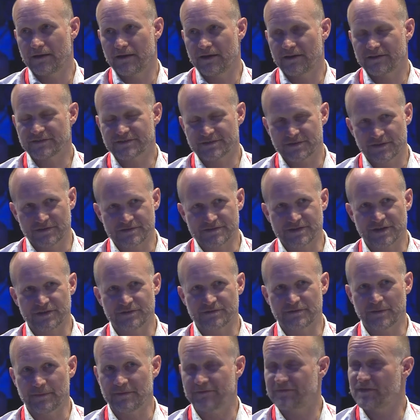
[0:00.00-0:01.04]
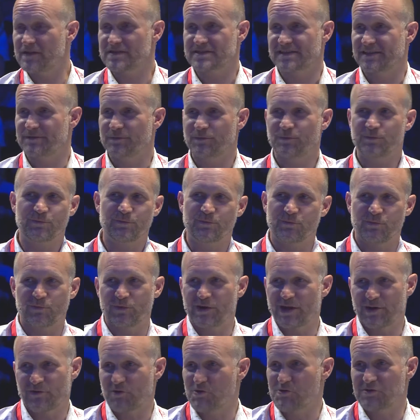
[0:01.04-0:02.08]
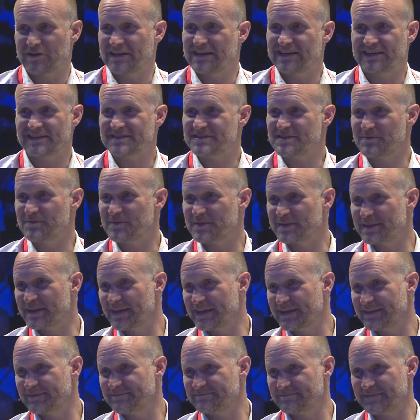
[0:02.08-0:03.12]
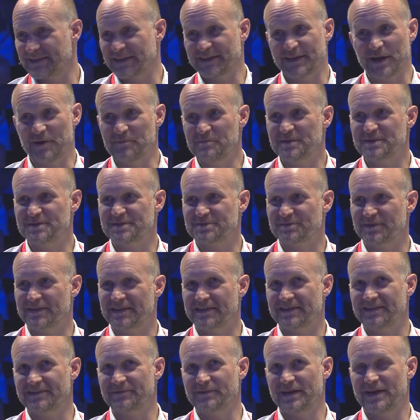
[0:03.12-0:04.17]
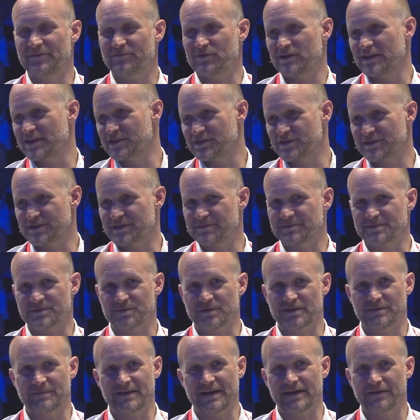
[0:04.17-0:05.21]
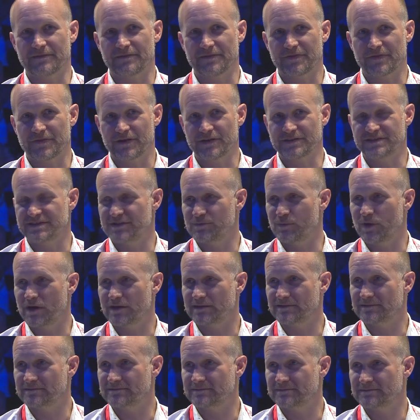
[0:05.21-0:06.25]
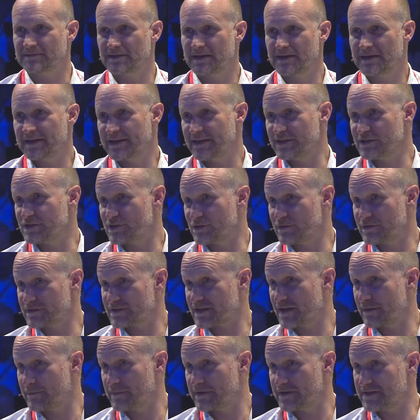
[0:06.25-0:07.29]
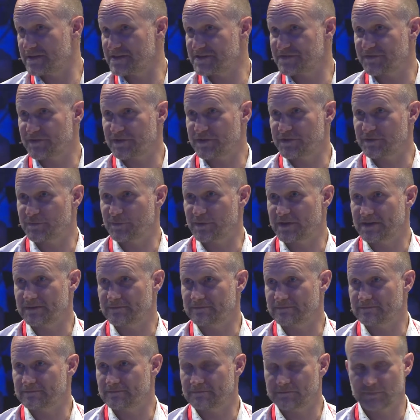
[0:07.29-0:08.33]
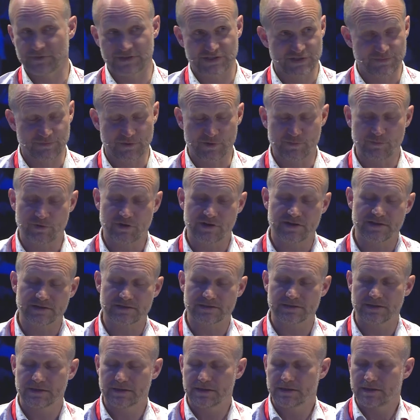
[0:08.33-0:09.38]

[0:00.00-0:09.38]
So I mean, firstly, we are already linked up with the incumbents. We have relationships with about 31 insurance companies for whom we distribute product.